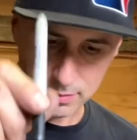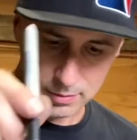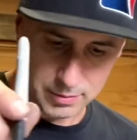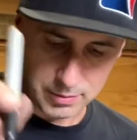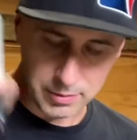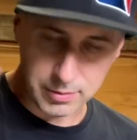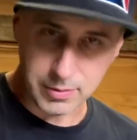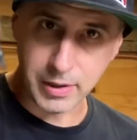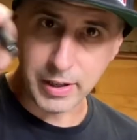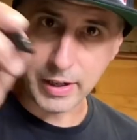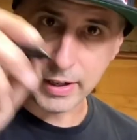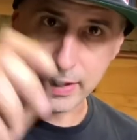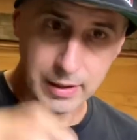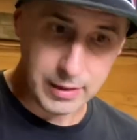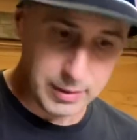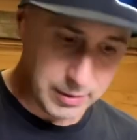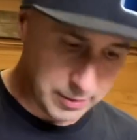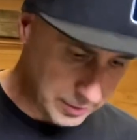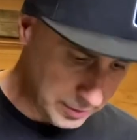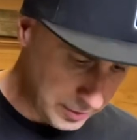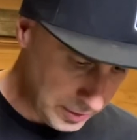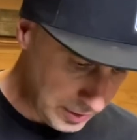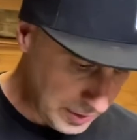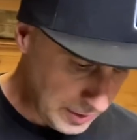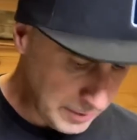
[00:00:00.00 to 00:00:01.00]
crayon.
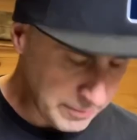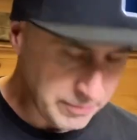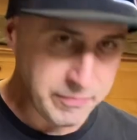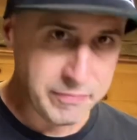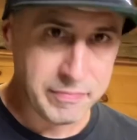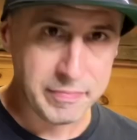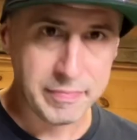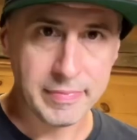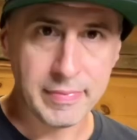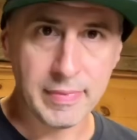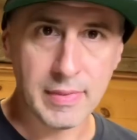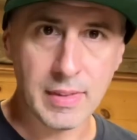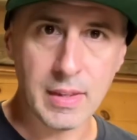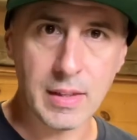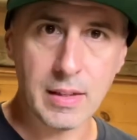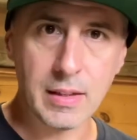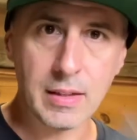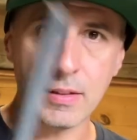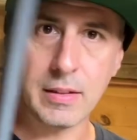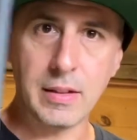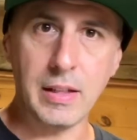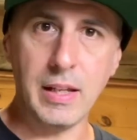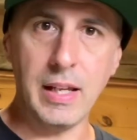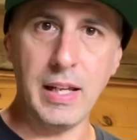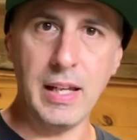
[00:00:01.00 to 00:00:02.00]

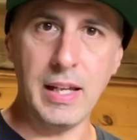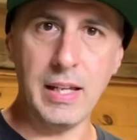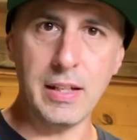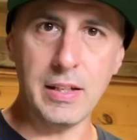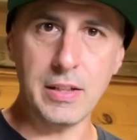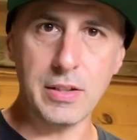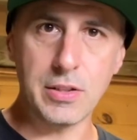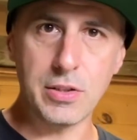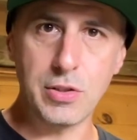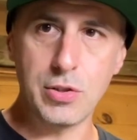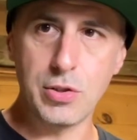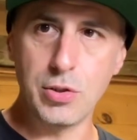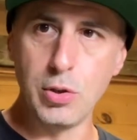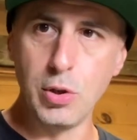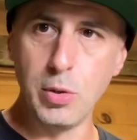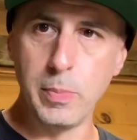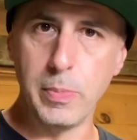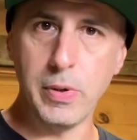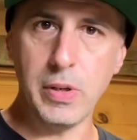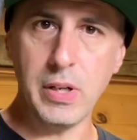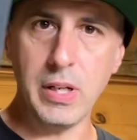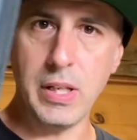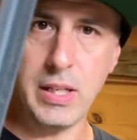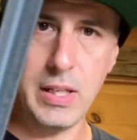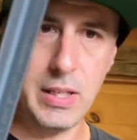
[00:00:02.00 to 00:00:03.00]
And a
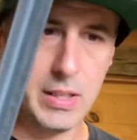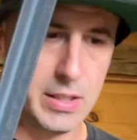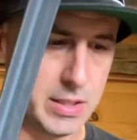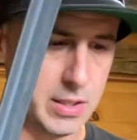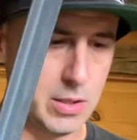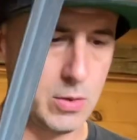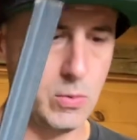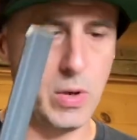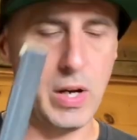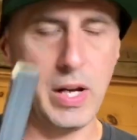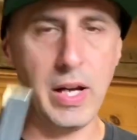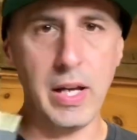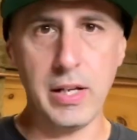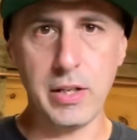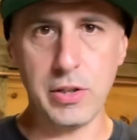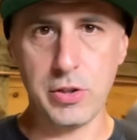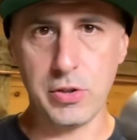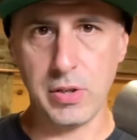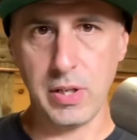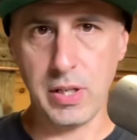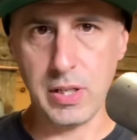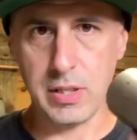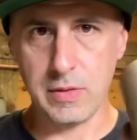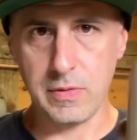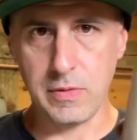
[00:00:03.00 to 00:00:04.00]
super easy way to
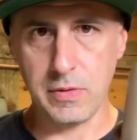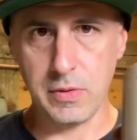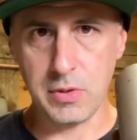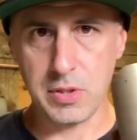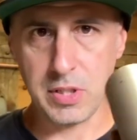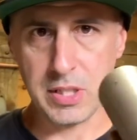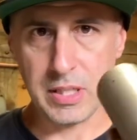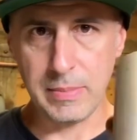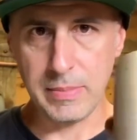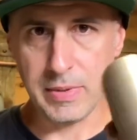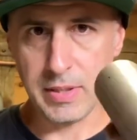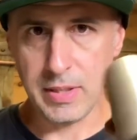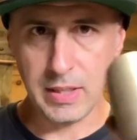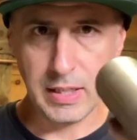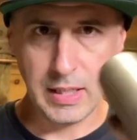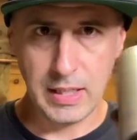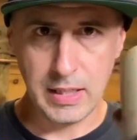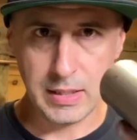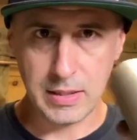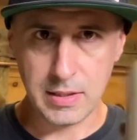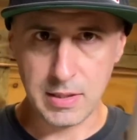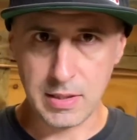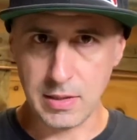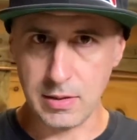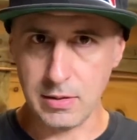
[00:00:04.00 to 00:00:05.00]
transfer something down
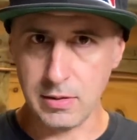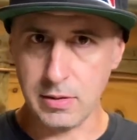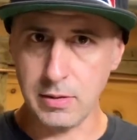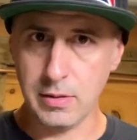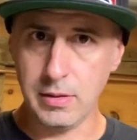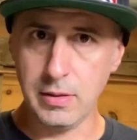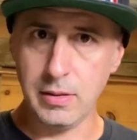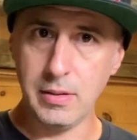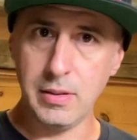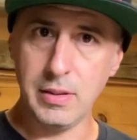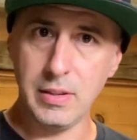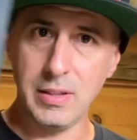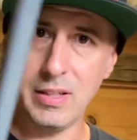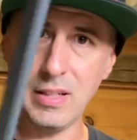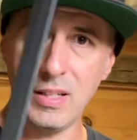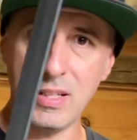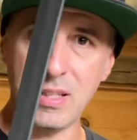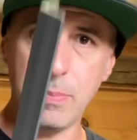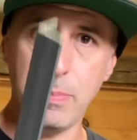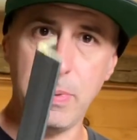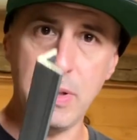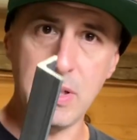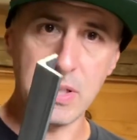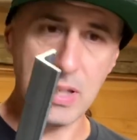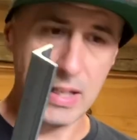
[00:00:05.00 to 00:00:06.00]
a cylinder is a
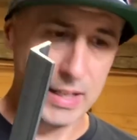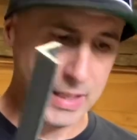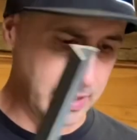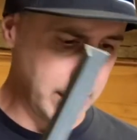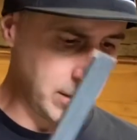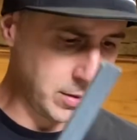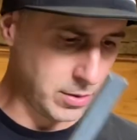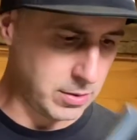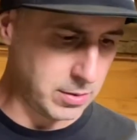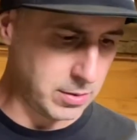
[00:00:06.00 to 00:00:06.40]
piece of angle.